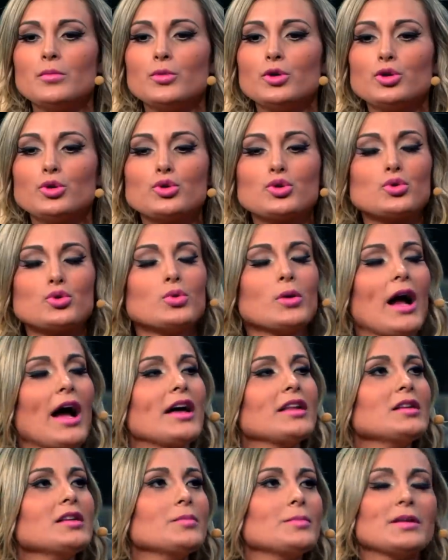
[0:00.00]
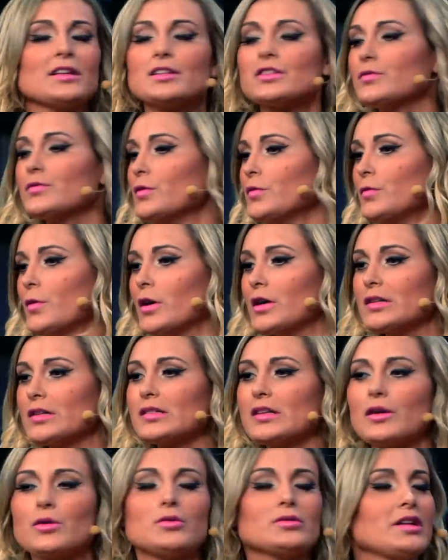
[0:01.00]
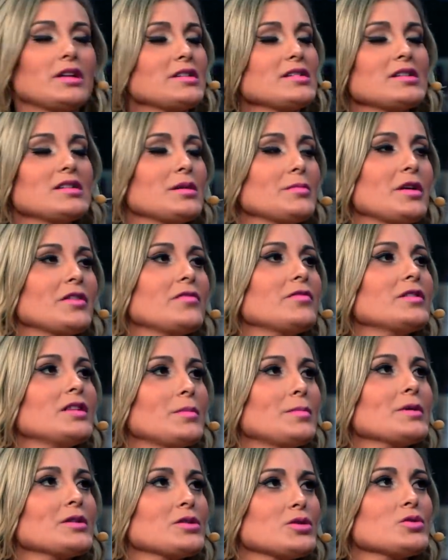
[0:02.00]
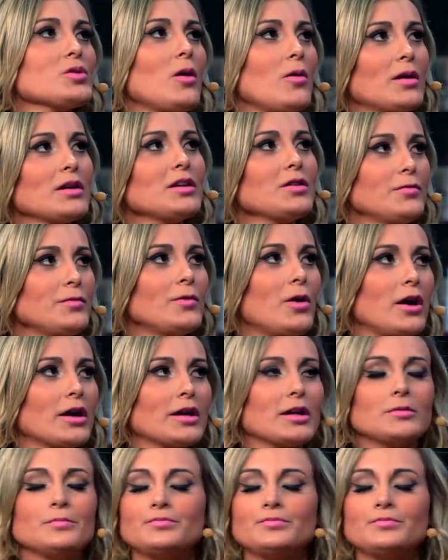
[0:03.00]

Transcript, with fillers: In a Brazilian talk show, controversial model Andressa Urach